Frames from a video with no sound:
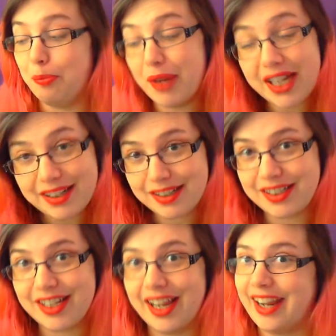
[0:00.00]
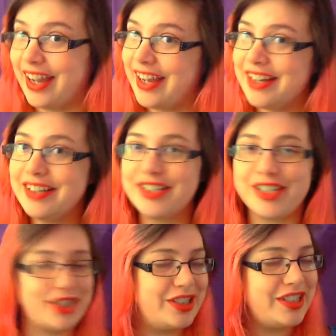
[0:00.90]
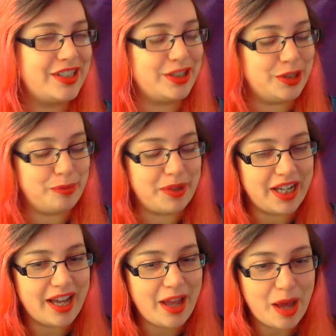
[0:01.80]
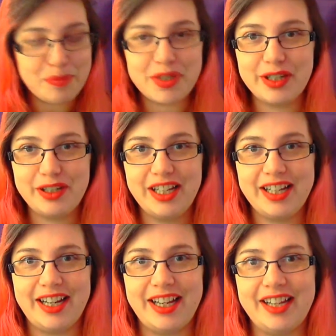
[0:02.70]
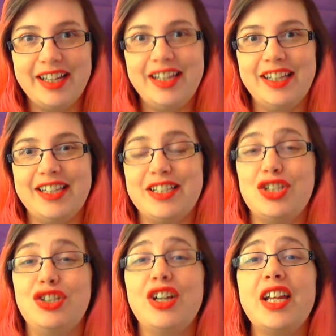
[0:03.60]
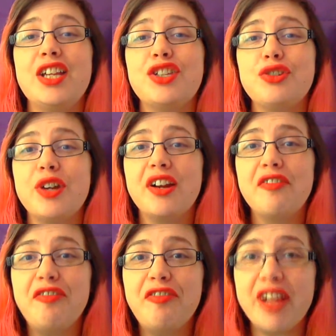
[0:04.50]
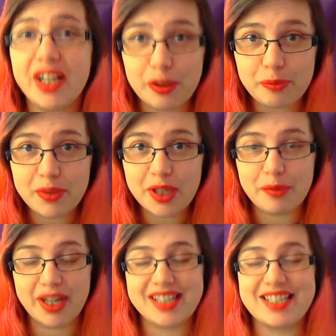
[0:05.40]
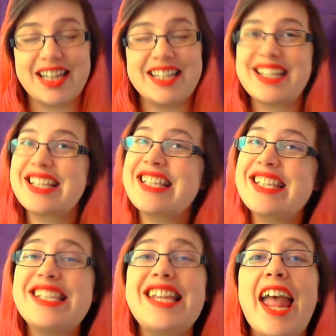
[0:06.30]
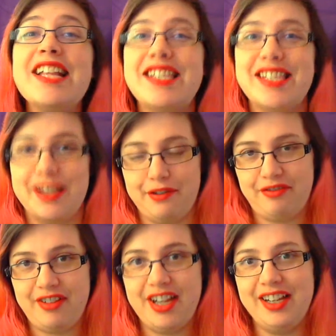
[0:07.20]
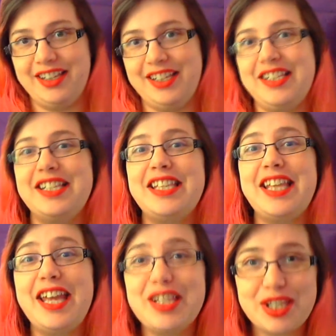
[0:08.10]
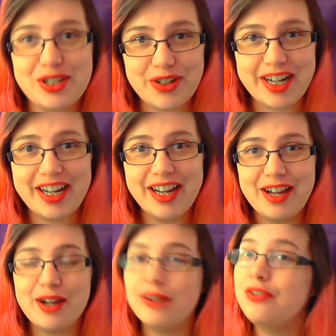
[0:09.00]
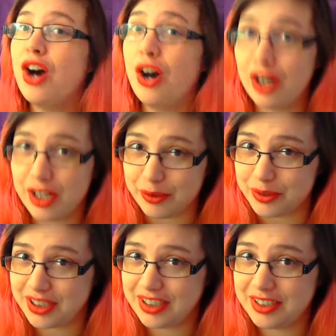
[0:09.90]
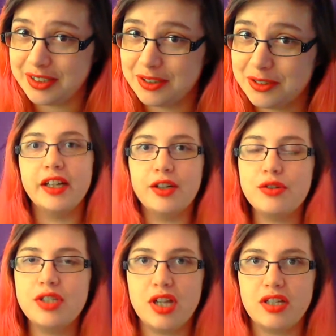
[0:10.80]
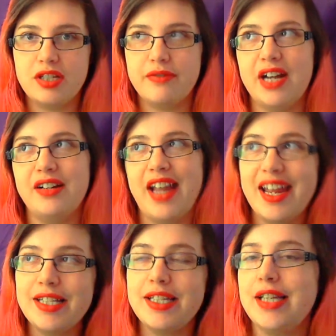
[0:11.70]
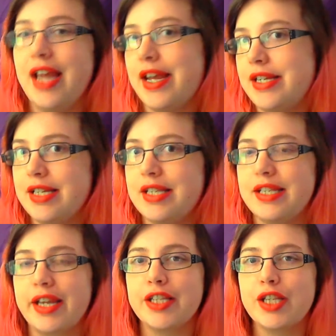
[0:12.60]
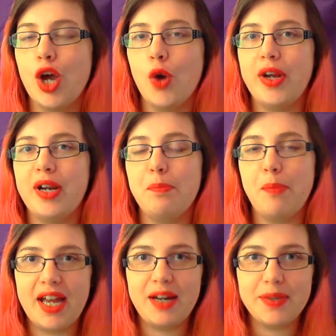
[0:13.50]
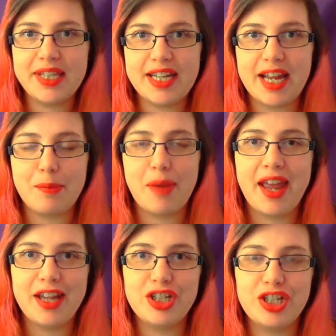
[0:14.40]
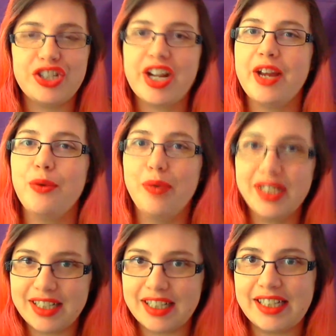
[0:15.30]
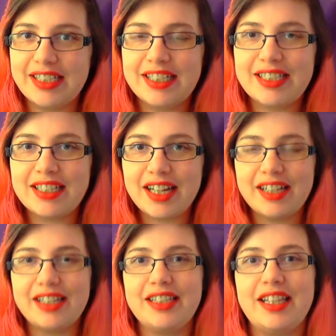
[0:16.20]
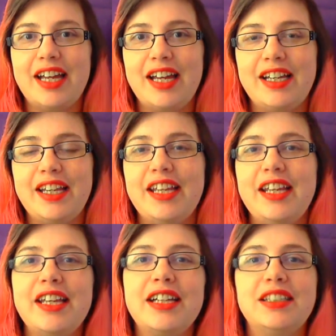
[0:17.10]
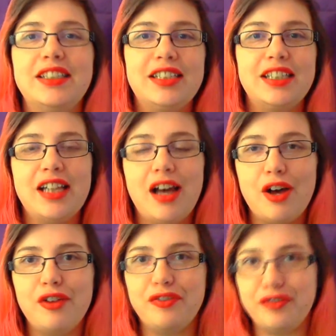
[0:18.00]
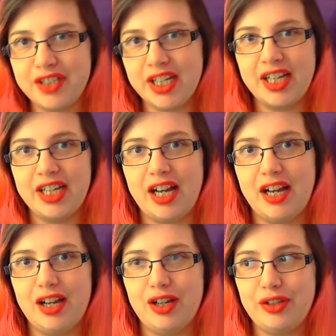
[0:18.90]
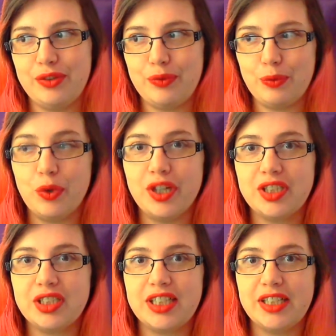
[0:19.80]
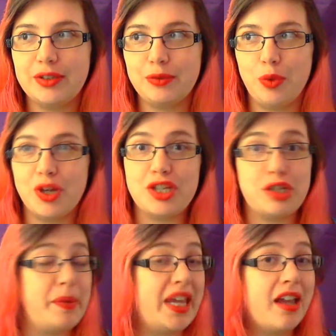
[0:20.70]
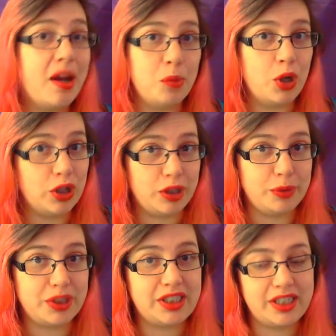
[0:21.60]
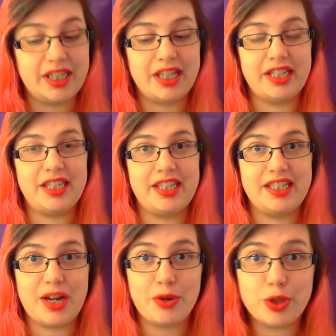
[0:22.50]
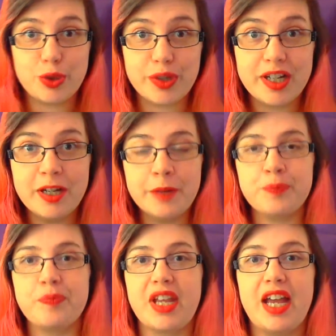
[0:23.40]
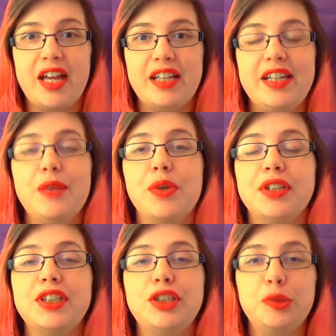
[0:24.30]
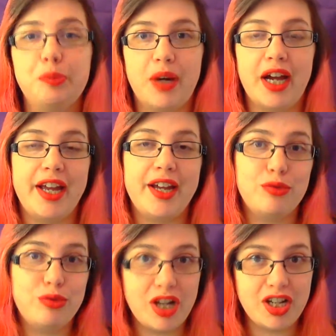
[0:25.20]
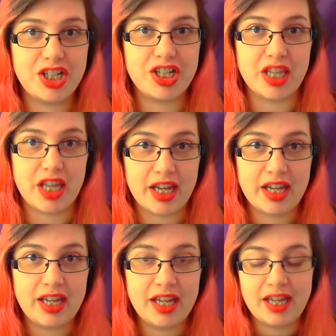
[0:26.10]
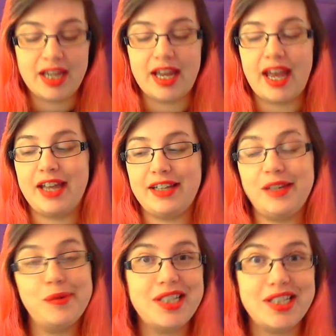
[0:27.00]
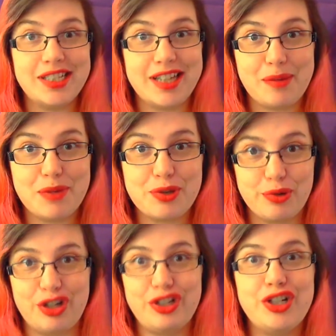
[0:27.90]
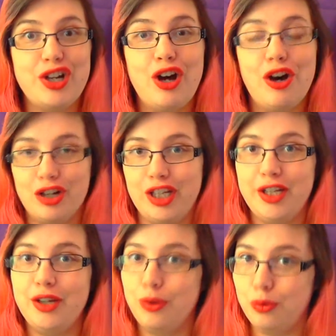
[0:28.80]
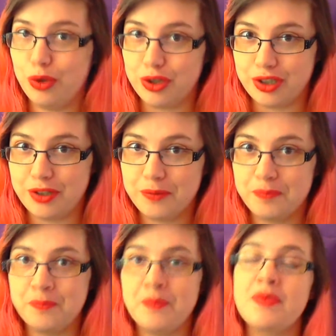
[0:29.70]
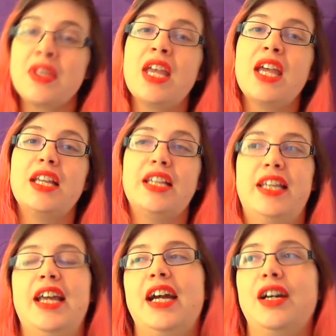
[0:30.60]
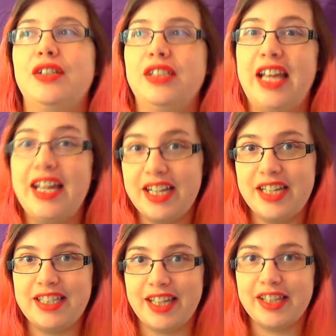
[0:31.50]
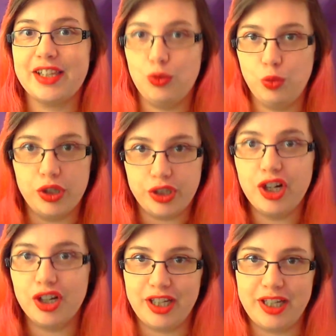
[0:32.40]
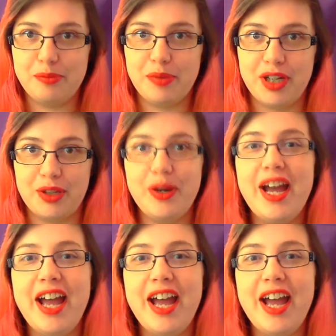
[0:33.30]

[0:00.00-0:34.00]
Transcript: But again, just to be absolutely clear, this is not a history of film because that is extensive. This is the history of Hollywood. Now, it all started around 1886 when a man with the name H.J. Whitley decided that he loved uh, what was to become Hollywood, the, the territory, and he wanted to buy a ranch there. And he wanted to name this ranch Hollywood. Now, that is like the wood holly, by the